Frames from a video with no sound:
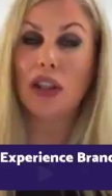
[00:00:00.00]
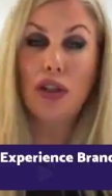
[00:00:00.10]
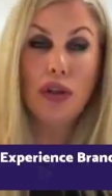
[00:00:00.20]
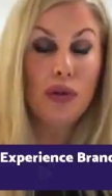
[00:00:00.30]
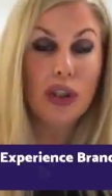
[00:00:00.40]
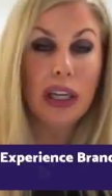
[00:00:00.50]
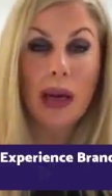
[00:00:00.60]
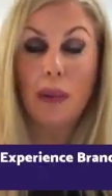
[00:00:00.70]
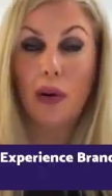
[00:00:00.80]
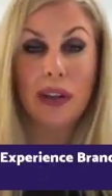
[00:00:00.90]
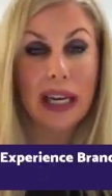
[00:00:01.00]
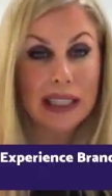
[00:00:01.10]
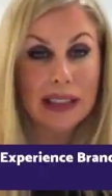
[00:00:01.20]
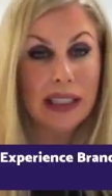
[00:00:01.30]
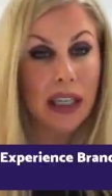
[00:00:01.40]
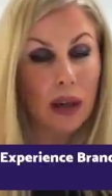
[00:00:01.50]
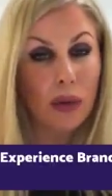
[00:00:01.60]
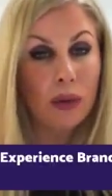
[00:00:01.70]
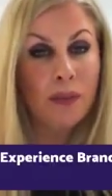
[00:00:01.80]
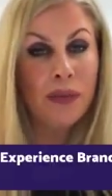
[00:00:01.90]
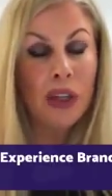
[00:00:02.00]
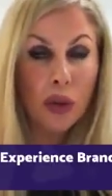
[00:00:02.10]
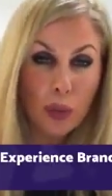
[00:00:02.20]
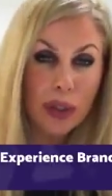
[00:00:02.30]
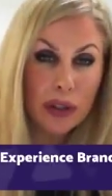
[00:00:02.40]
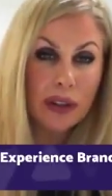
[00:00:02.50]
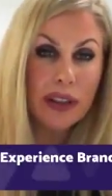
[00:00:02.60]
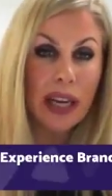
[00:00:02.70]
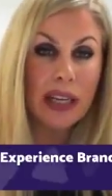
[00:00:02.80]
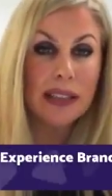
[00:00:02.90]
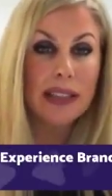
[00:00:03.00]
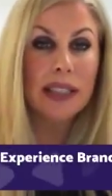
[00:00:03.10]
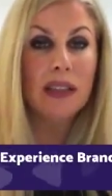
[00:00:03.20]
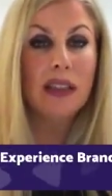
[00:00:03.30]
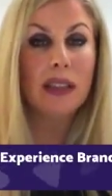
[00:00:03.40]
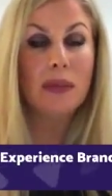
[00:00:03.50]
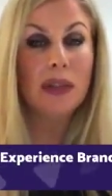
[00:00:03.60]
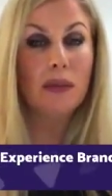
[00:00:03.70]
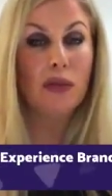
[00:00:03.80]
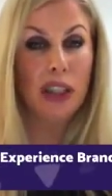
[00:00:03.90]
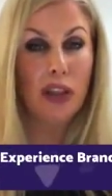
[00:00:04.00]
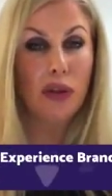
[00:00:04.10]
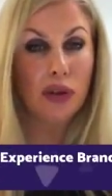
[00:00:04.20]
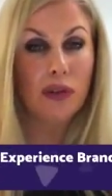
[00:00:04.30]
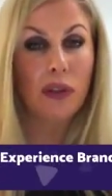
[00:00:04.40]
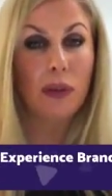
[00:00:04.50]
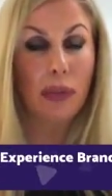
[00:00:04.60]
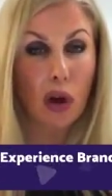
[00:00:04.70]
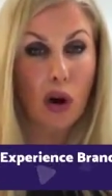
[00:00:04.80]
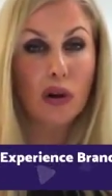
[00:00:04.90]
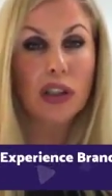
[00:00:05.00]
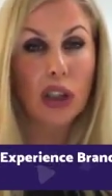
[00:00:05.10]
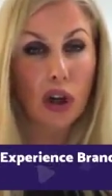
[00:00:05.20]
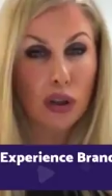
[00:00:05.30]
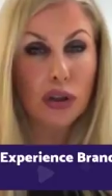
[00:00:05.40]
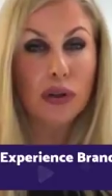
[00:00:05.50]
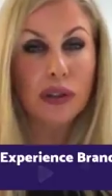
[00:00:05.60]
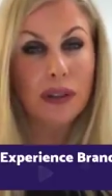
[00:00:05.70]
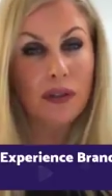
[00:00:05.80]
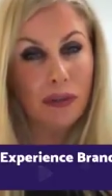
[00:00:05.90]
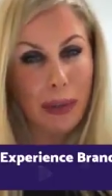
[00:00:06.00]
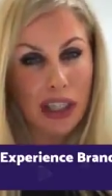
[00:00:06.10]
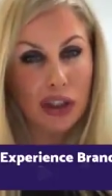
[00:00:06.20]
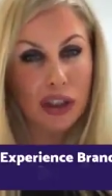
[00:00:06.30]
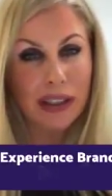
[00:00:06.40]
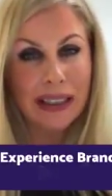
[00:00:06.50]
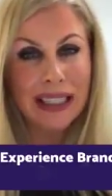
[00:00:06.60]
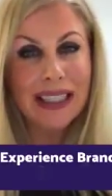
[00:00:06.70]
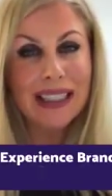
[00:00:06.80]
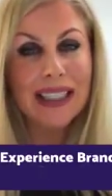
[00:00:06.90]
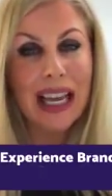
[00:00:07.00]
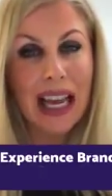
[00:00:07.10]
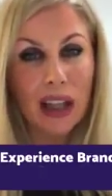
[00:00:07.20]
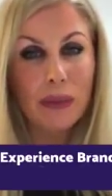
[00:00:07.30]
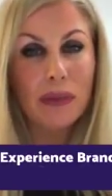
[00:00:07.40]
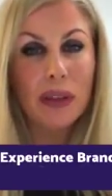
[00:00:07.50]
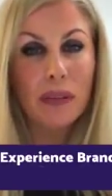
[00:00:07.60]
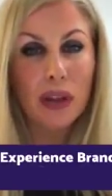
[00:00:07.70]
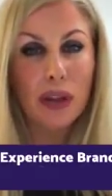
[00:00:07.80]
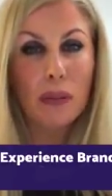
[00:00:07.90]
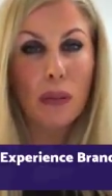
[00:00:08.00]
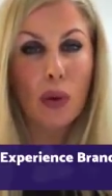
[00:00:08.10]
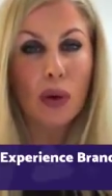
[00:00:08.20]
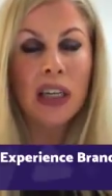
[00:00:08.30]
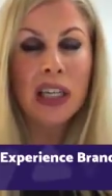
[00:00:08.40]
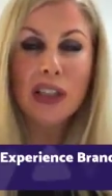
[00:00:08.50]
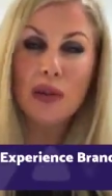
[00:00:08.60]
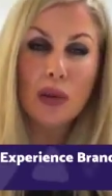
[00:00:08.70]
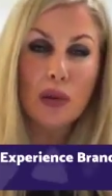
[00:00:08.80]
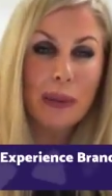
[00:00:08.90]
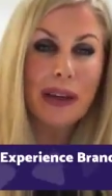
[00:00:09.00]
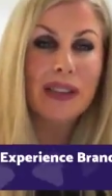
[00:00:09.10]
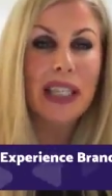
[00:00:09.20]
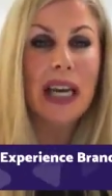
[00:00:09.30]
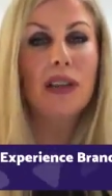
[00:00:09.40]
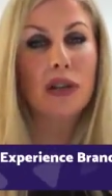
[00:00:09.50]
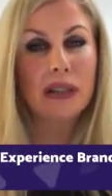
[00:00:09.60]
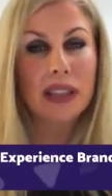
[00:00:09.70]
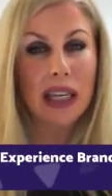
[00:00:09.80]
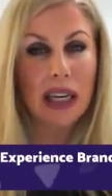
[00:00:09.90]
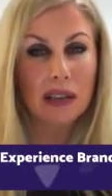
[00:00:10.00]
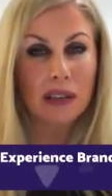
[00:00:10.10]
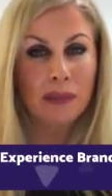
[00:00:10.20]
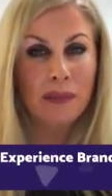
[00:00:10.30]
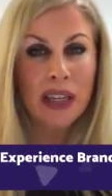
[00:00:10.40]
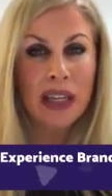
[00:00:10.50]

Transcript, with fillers: a huge gap on SEO, we could then send them some really useful blogs, articles, information to help them learn more. So, it's all about tell, not sell.